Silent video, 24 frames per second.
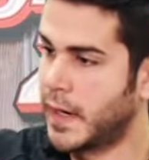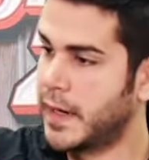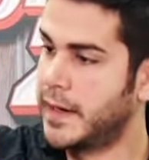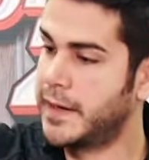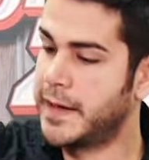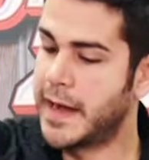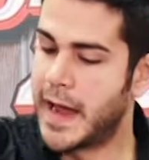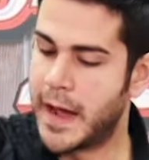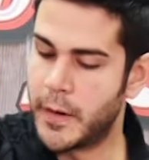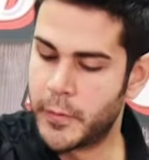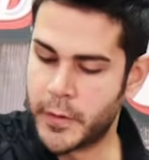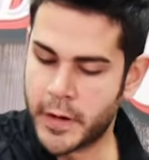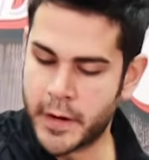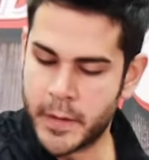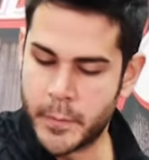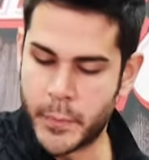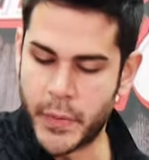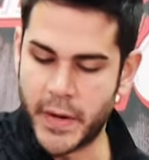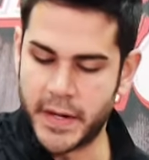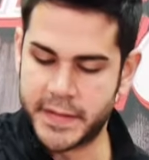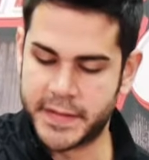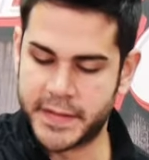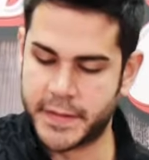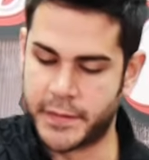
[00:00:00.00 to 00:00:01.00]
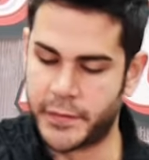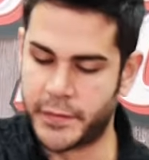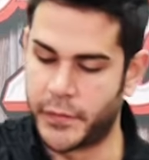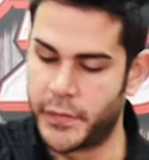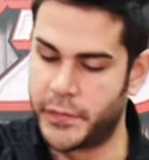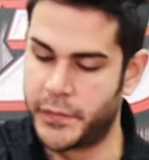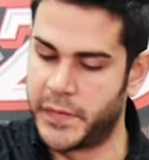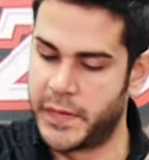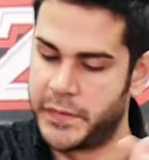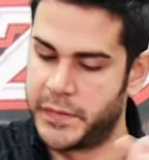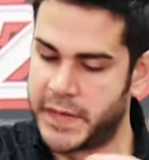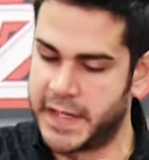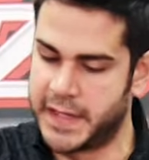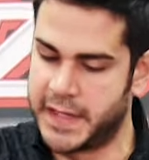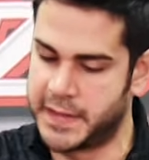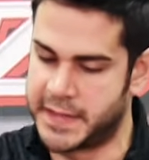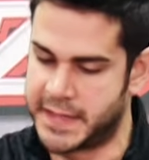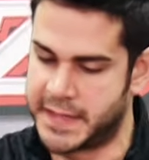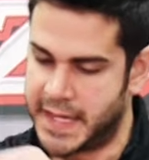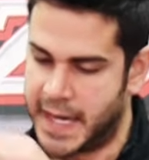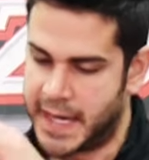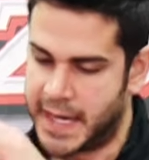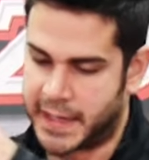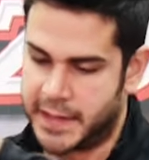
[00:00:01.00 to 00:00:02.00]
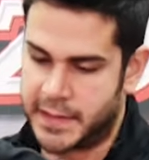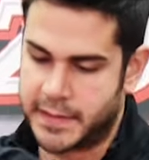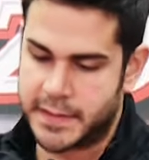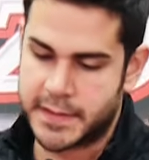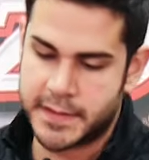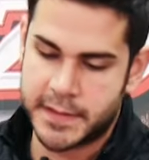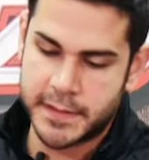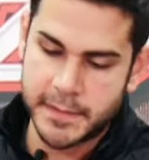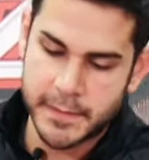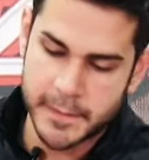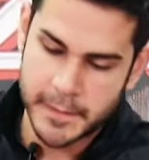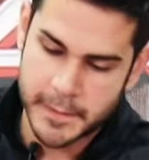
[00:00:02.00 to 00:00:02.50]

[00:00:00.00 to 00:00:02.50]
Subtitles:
Now we're going to press this for 15 seconds.